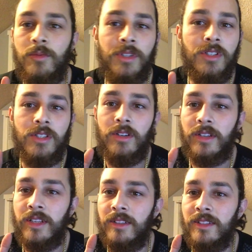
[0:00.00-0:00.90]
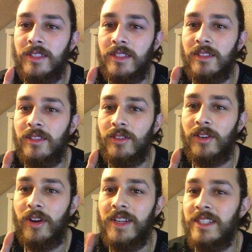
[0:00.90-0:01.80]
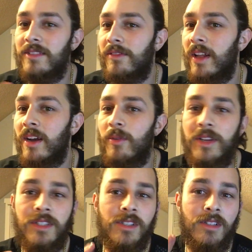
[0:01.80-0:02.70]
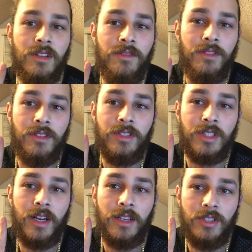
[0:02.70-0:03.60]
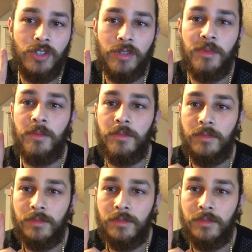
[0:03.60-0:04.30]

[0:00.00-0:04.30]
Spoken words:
When you start getting these little crazy flyaways and stuff, I'll just kind of trim them.